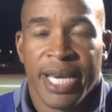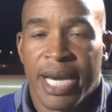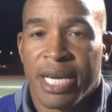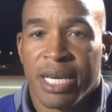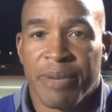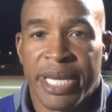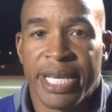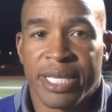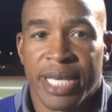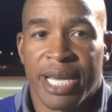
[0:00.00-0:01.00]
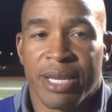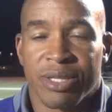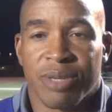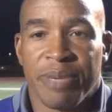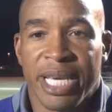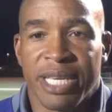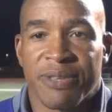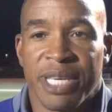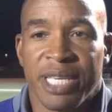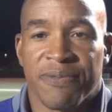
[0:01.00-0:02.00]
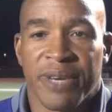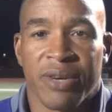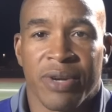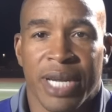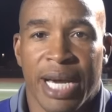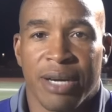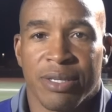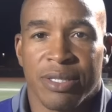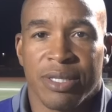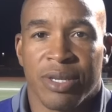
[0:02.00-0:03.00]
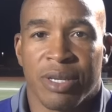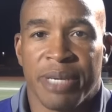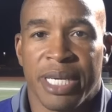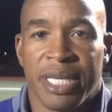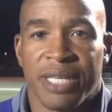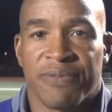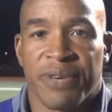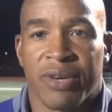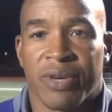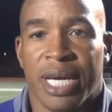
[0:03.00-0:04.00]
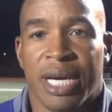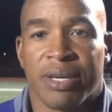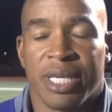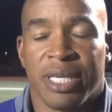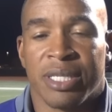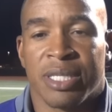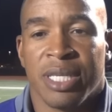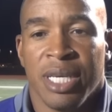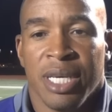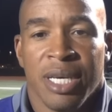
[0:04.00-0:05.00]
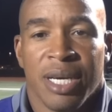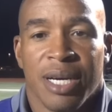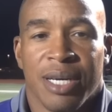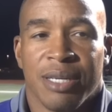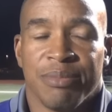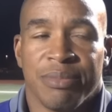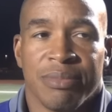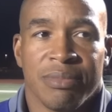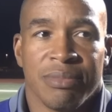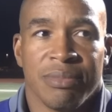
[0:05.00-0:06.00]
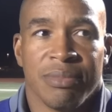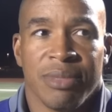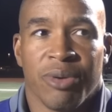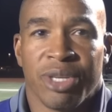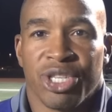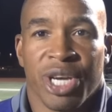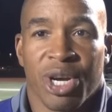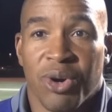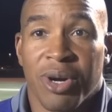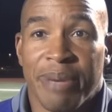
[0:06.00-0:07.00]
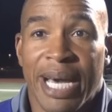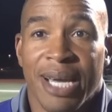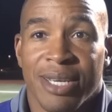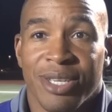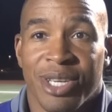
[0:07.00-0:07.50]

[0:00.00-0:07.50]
Yeah, I mean, he's and to me, he's he's figuring it out. You know what I mean? He's figuring it out. He's, um, you know, he's a young quarterback.